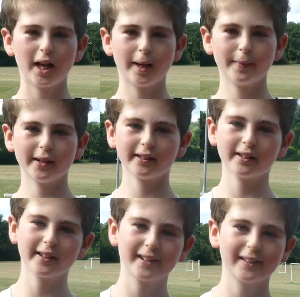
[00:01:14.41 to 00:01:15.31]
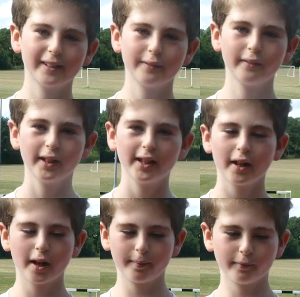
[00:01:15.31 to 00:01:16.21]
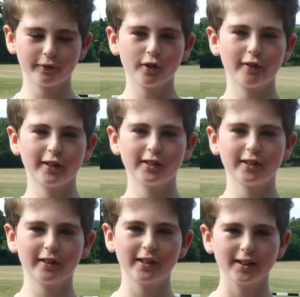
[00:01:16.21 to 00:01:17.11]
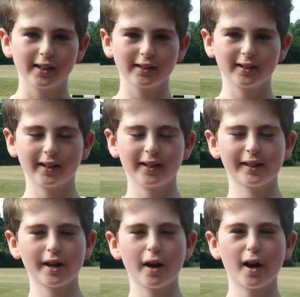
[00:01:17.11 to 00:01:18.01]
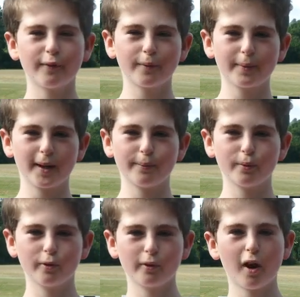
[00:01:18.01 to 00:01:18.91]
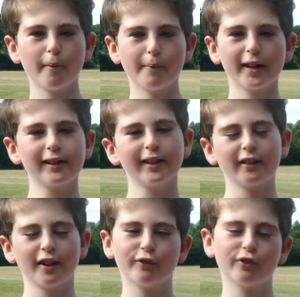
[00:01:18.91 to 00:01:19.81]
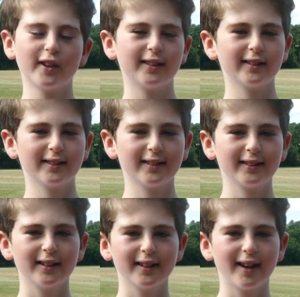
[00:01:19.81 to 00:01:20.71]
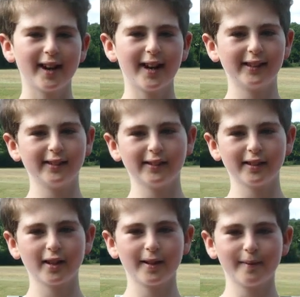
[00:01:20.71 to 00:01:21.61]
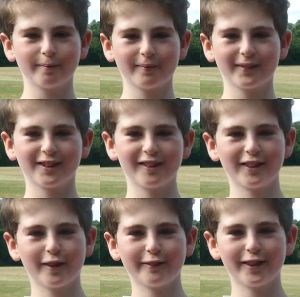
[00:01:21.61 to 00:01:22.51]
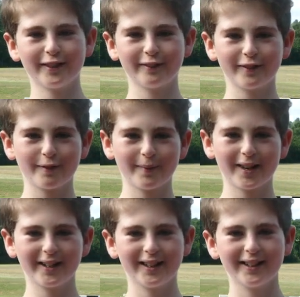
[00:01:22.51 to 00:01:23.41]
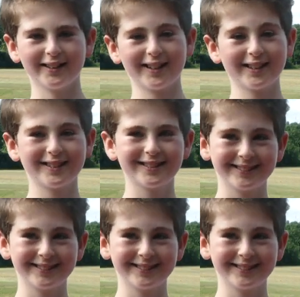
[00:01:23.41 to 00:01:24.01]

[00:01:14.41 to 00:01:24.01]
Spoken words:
I'm most looking forward to seeing other people, making new friends and doing the run with my dad.